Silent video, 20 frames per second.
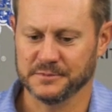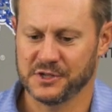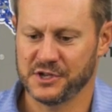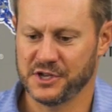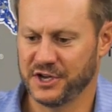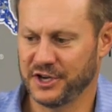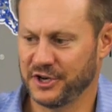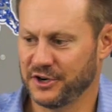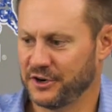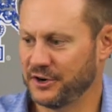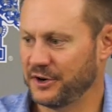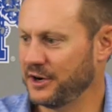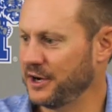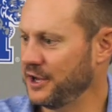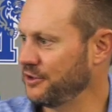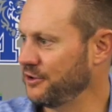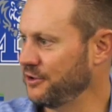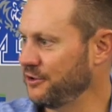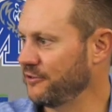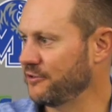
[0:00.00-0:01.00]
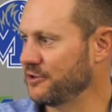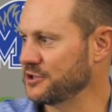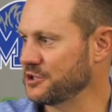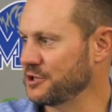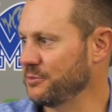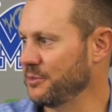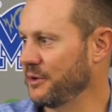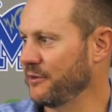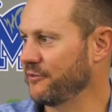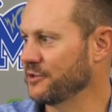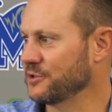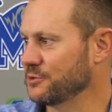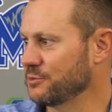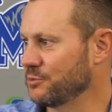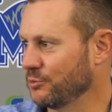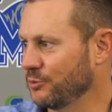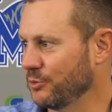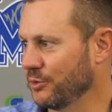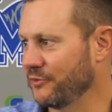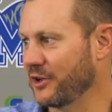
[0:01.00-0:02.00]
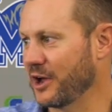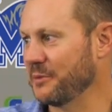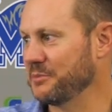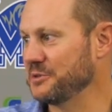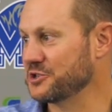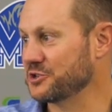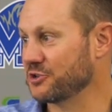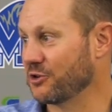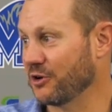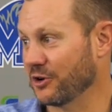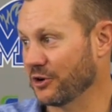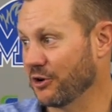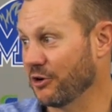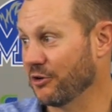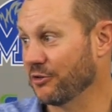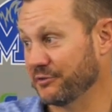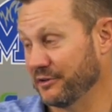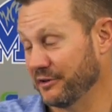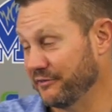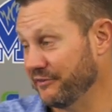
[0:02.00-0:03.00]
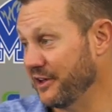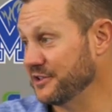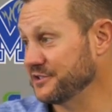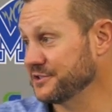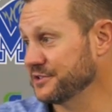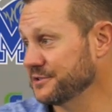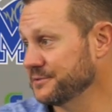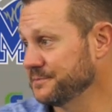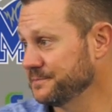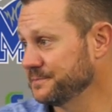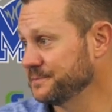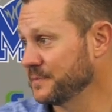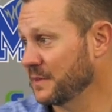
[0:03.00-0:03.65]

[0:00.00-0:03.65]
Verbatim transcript: here at the University of Memphis, we've got to be strong in all three phases.